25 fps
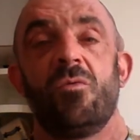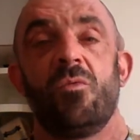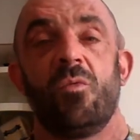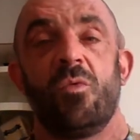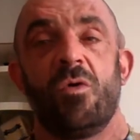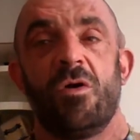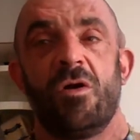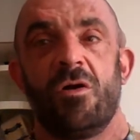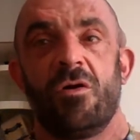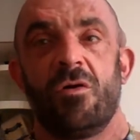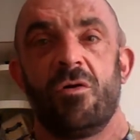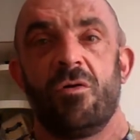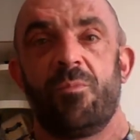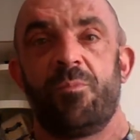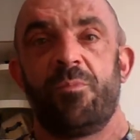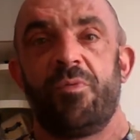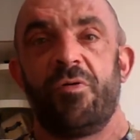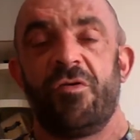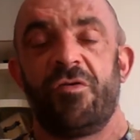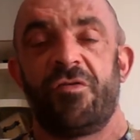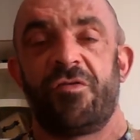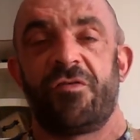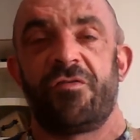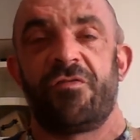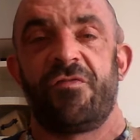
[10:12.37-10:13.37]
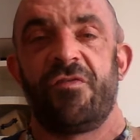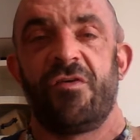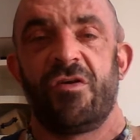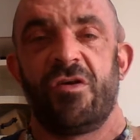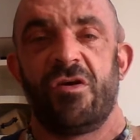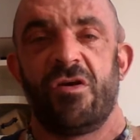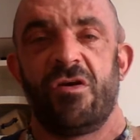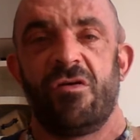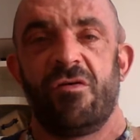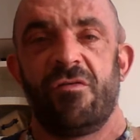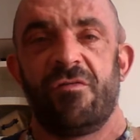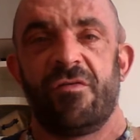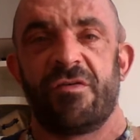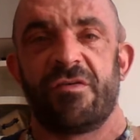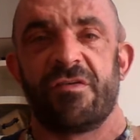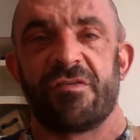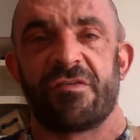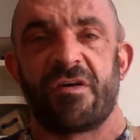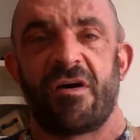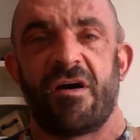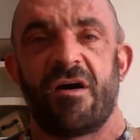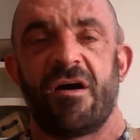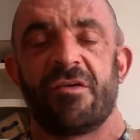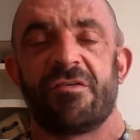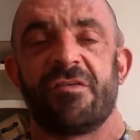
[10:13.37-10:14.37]
will push for you the
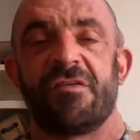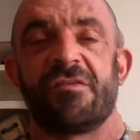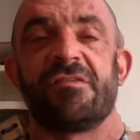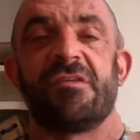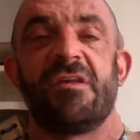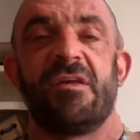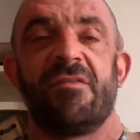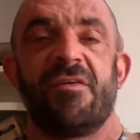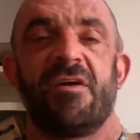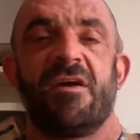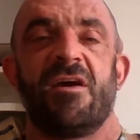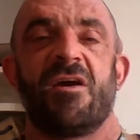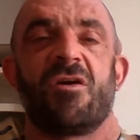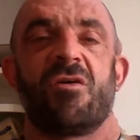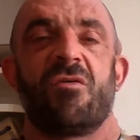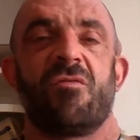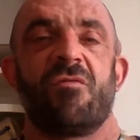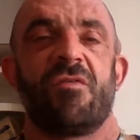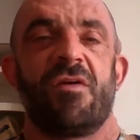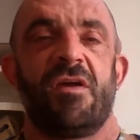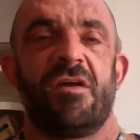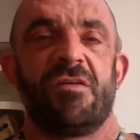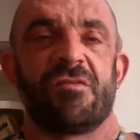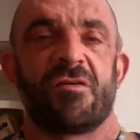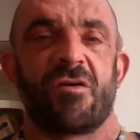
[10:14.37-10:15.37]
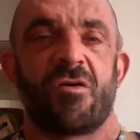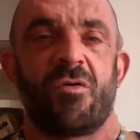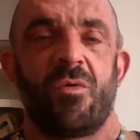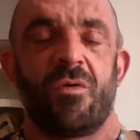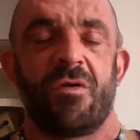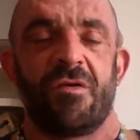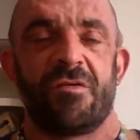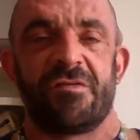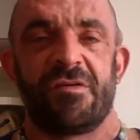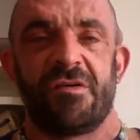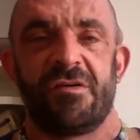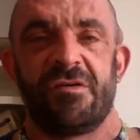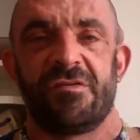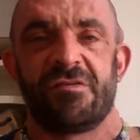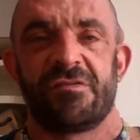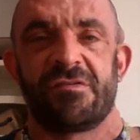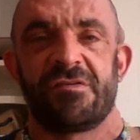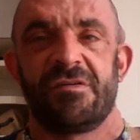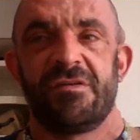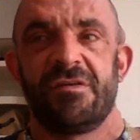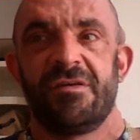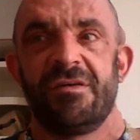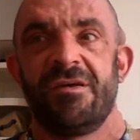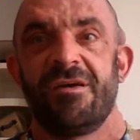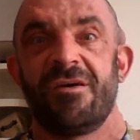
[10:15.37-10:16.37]
desire to see these qualities
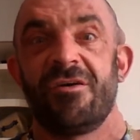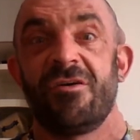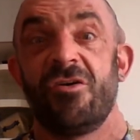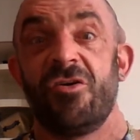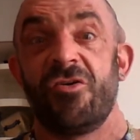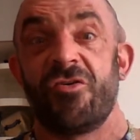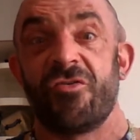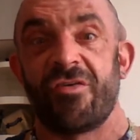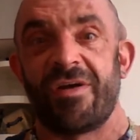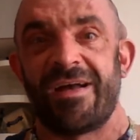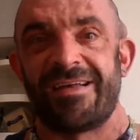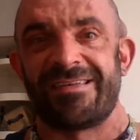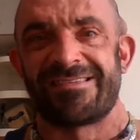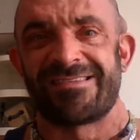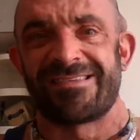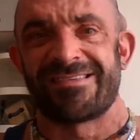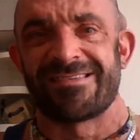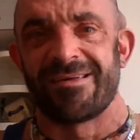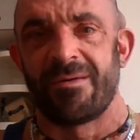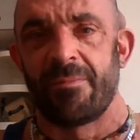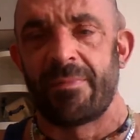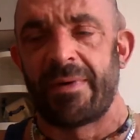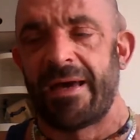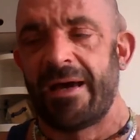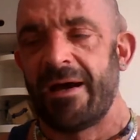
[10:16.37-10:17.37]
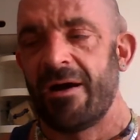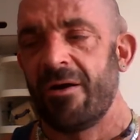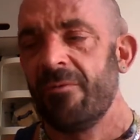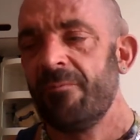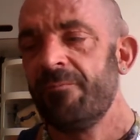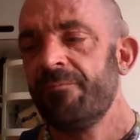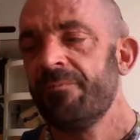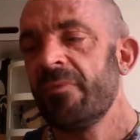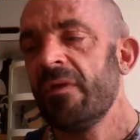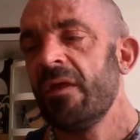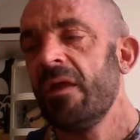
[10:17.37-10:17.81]
addressed somehow.